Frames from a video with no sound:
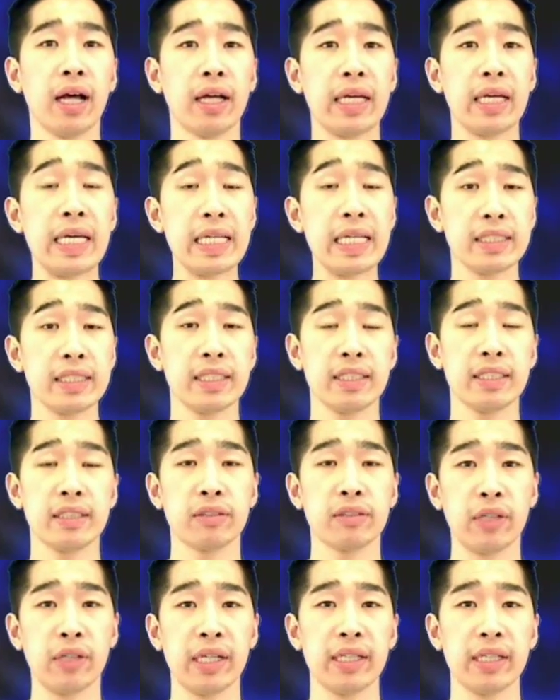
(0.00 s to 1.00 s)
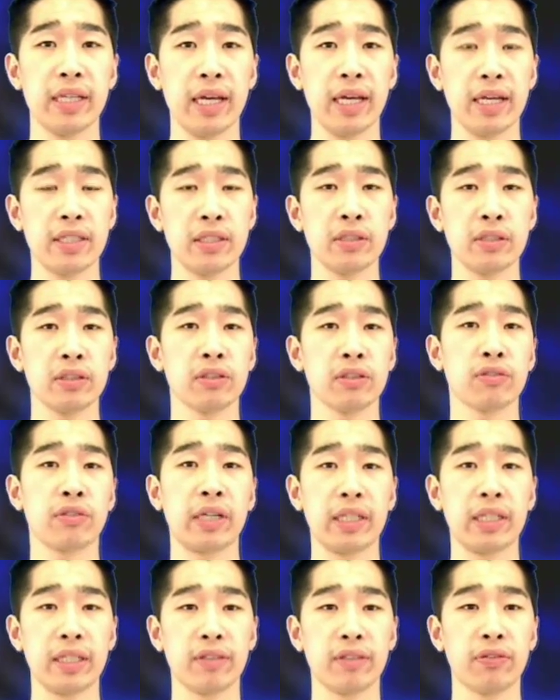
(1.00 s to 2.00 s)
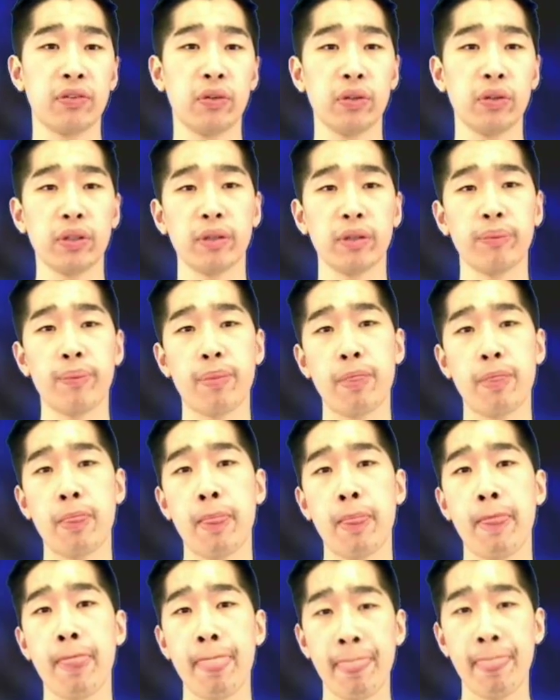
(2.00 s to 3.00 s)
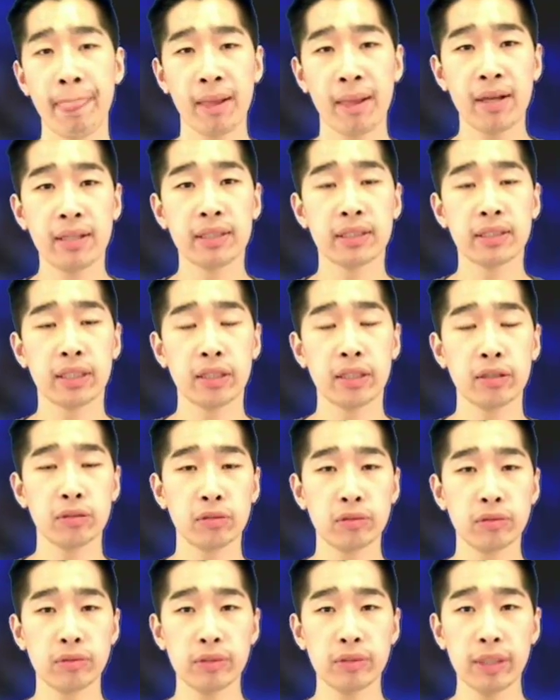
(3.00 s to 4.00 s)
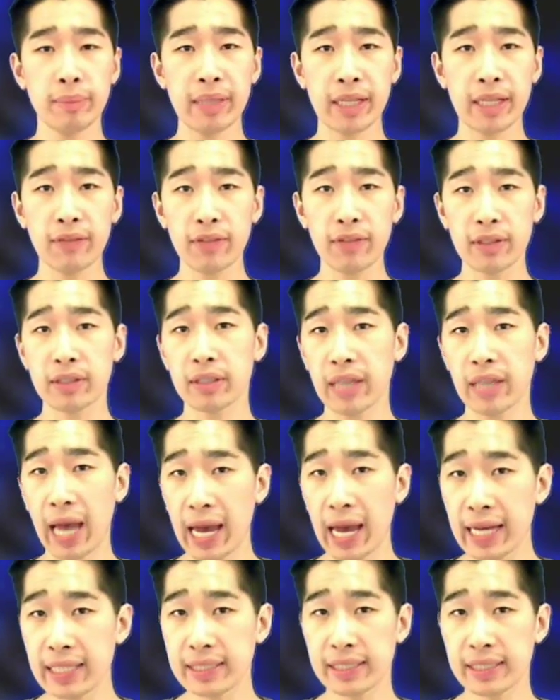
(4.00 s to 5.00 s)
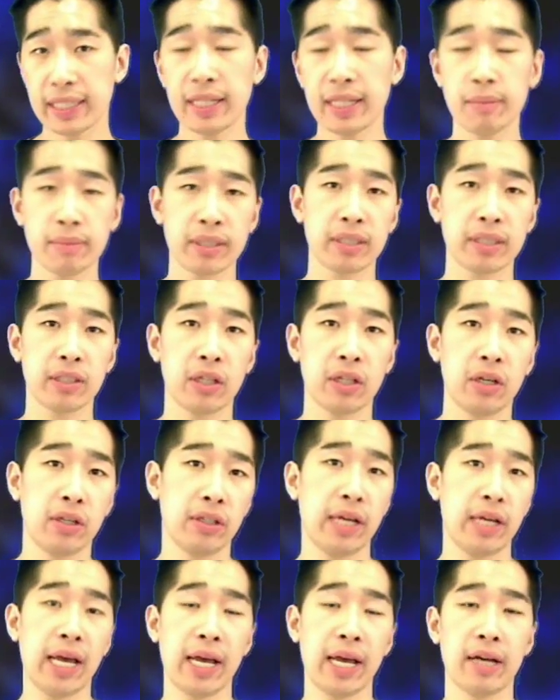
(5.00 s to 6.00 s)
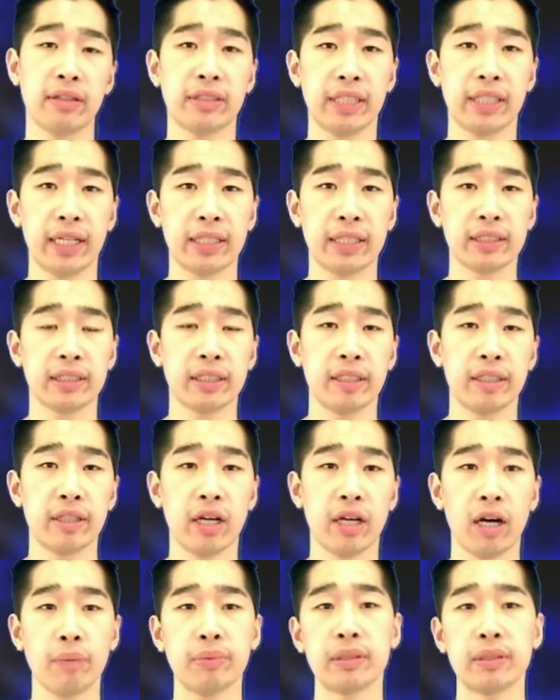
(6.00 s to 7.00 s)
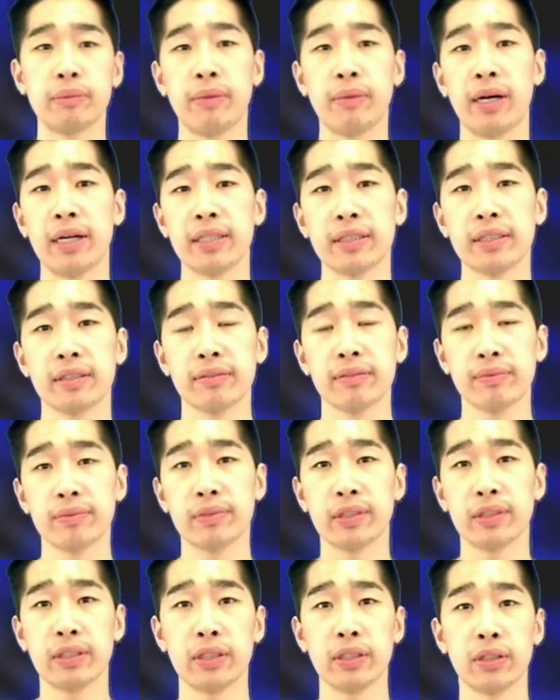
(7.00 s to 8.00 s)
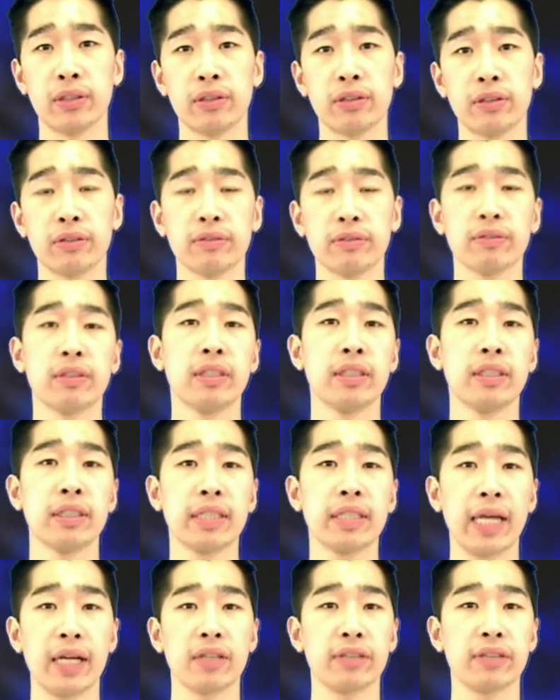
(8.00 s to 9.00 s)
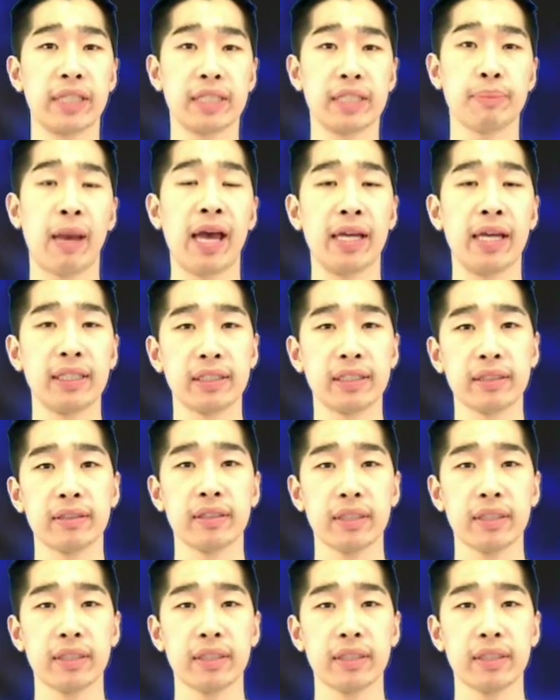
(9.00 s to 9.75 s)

easy to read and user-friendly for them. So let me give you 8 tips on how to actually optimize your categories page.